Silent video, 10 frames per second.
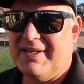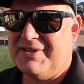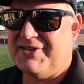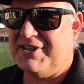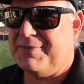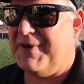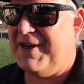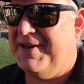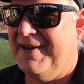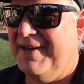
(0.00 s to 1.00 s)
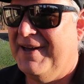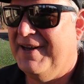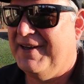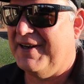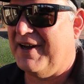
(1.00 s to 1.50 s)
It's just been,
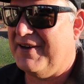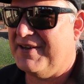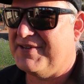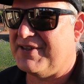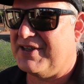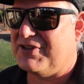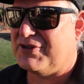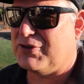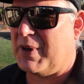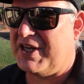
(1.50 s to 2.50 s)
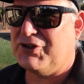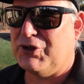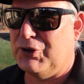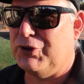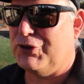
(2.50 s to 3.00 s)
you know, it's
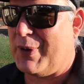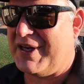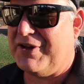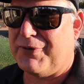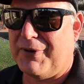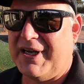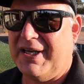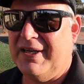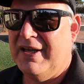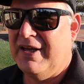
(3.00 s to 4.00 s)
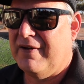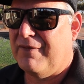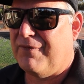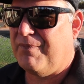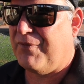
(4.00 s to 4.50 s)
22, 23
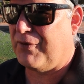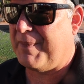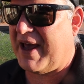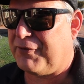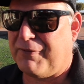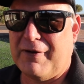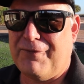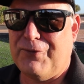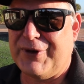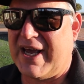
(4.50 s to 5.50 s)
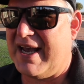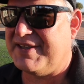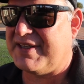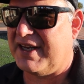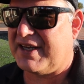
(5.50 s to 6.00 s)
for about 3 or 4
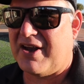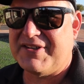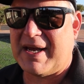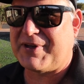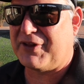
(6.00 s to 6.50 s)
days, and it goes up to